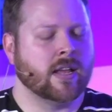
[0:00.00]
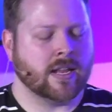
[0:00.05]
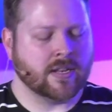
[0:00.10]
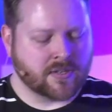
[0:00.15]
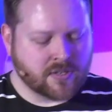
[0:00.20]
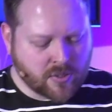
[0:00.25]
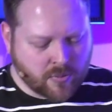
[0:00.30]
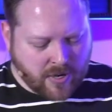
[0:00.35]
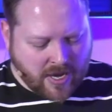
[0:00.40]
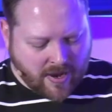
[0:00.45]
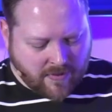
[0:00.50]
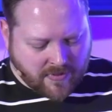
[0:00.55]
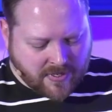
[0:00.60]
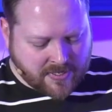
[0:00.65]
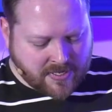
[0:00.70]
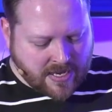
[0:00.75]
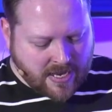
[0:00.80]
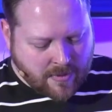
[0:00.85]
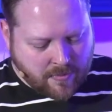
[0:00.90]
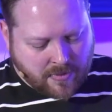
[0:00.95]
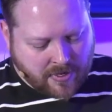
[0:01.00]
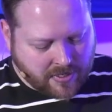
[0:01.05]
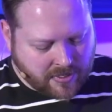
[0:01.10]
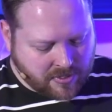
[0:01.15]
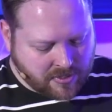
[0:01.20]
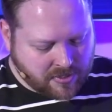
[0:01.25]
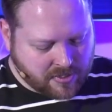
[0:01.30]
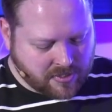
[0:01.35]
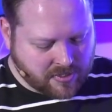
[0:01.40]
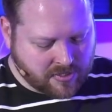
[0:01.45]
And so we have this
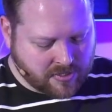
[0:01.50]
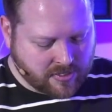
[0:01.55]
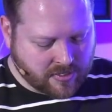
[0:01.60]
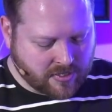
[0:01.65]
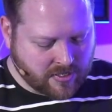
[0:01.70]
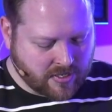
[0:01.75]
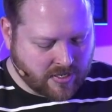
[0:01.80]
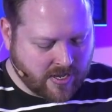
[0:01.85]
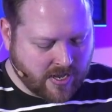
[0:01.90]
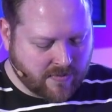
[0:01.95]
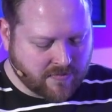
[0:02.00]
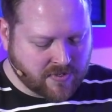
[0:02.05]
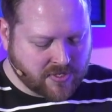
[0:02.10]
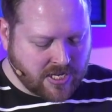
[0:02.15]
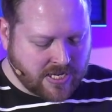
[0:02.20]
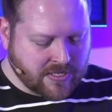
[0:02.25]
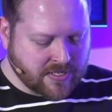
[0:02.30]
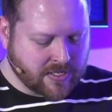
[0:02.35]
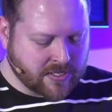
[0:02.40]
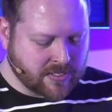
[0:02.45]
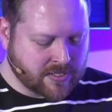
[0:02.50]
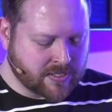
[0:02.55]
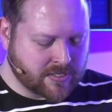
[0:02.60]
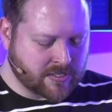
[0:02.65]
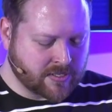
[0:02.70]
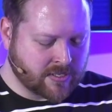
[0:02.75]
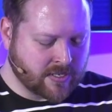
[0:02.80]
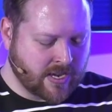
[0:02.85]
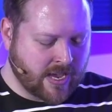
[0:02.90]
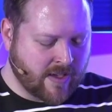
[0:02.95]
image of
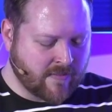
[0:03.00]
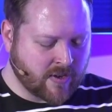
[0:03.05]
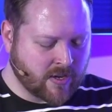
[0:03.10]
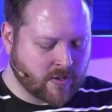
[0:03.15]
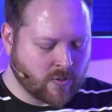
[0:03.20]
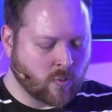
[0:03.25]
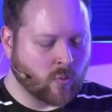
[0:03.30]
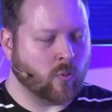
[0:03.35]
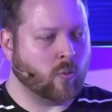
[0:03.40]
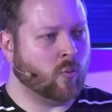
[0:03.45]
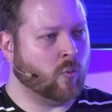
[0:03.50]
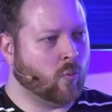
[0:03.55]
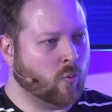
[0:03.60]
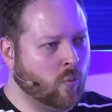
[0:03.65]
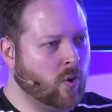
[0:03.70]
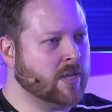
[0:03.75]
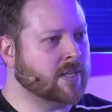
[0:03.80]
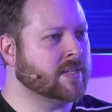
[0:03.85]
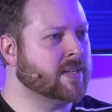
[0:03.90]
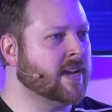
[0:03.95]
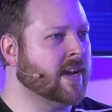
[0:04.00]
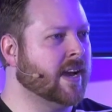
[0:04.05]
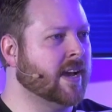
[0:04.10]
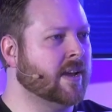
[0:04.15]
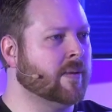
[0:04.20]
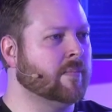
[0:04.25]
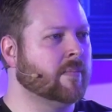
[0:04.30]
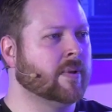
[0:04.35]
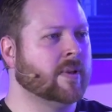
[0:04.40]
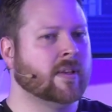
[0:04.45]
Jesus having one
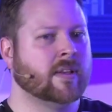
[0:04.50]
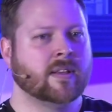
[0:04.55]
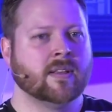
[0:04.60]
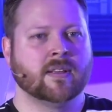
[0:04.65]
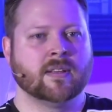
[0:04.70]
time